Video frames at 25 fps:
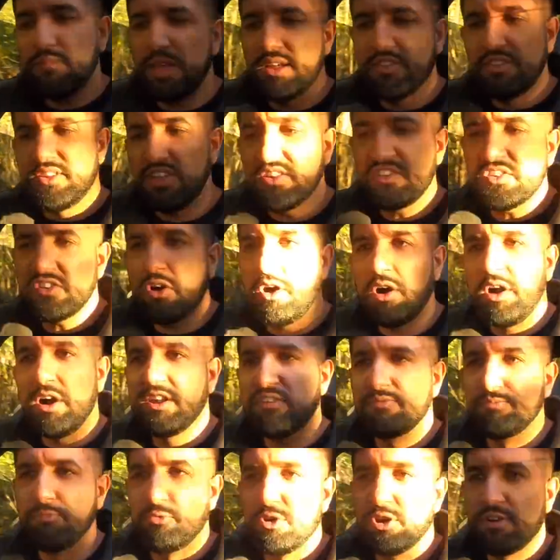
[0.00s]
This car
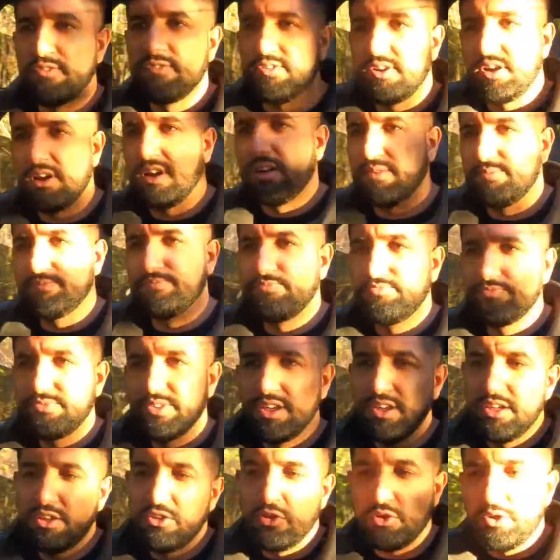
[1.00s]
is more of a,
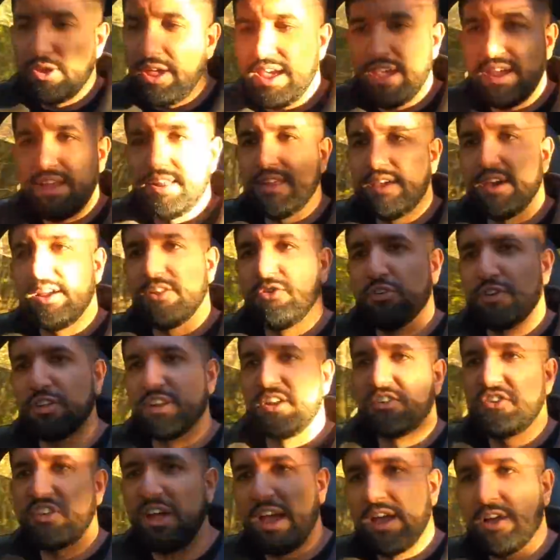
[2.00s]
you get in it and you can
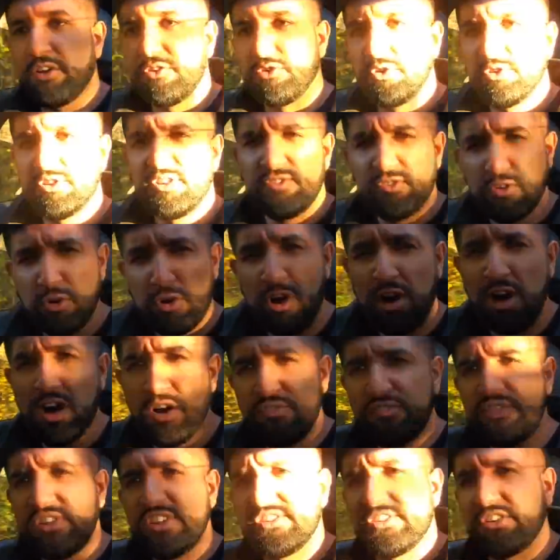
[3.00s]
attack roads. If you're a
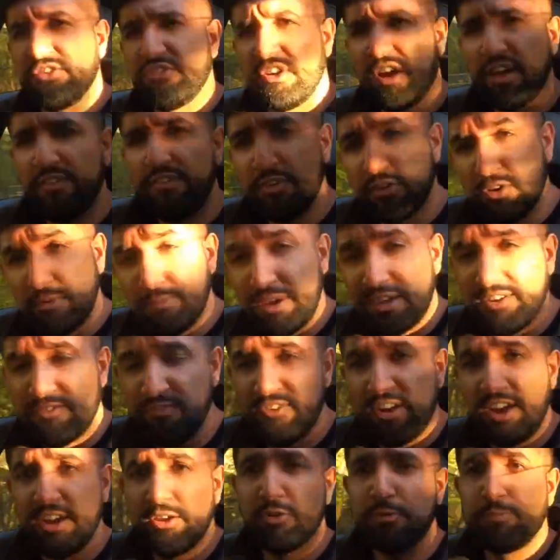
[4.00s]
half decent driver, you can make
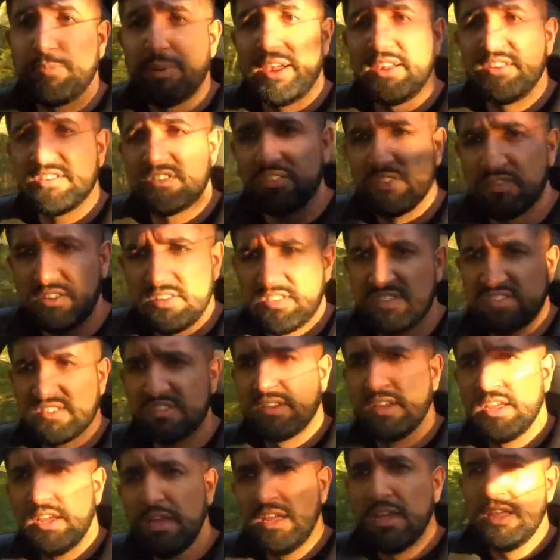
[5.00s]
very good pace on this.
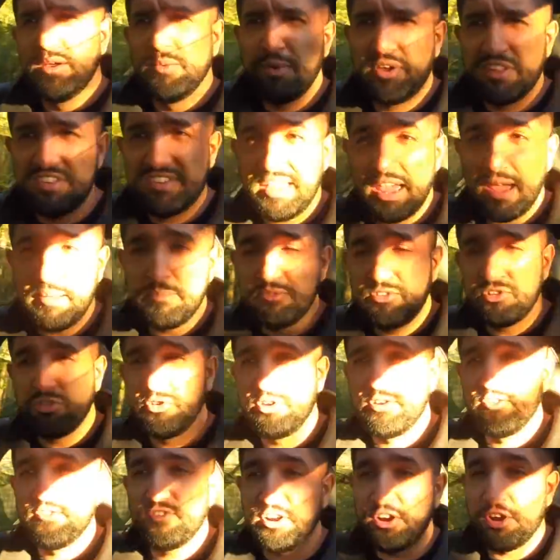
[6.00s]
Whereas the
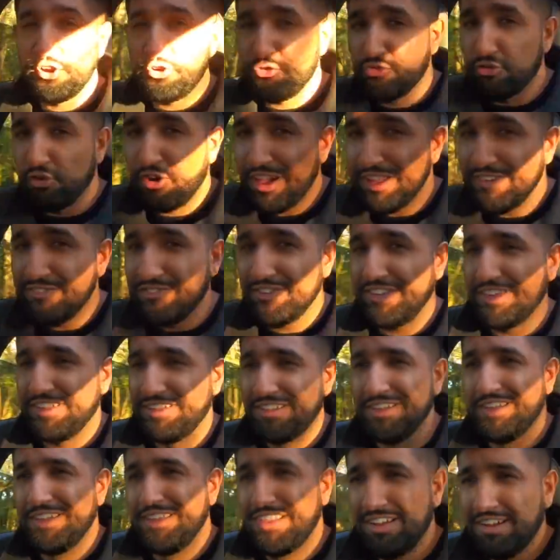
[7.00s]
M2, you've got to drive it.
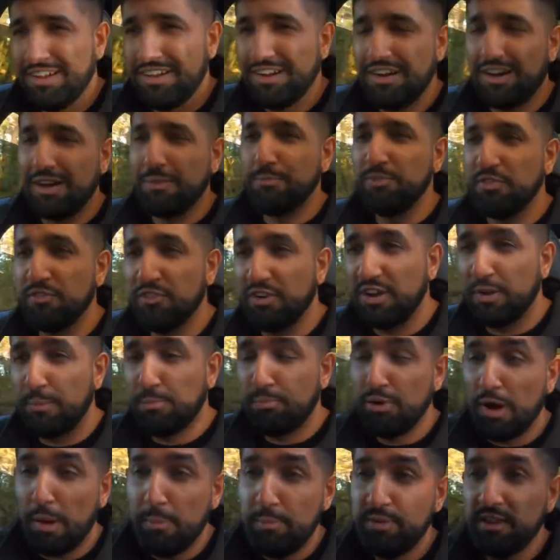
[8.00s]
You've got to
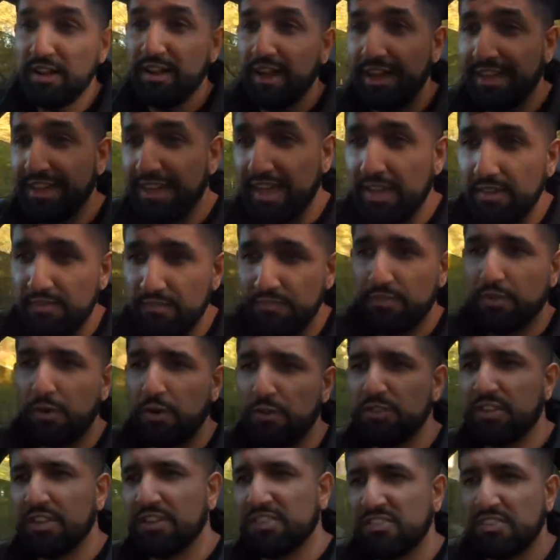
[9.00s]
properly like get
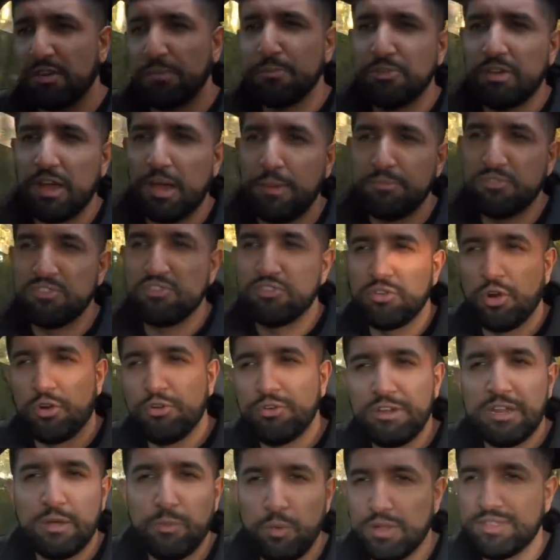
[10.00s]
involved, and sometimes you don't
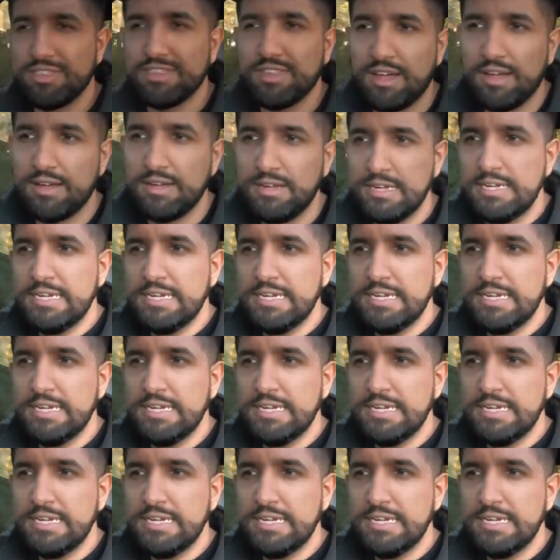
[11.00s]
really want that.